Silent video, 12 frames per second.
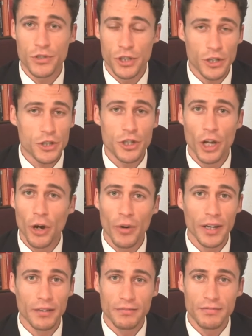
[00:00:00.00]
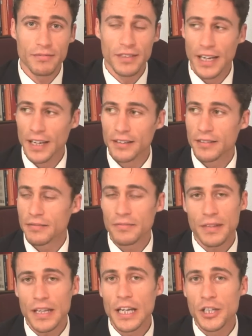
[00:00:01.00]
just knowing that
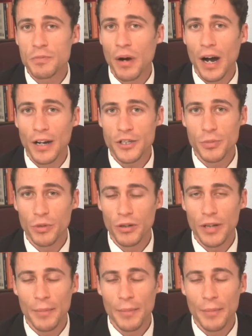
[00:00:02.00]
it's possible.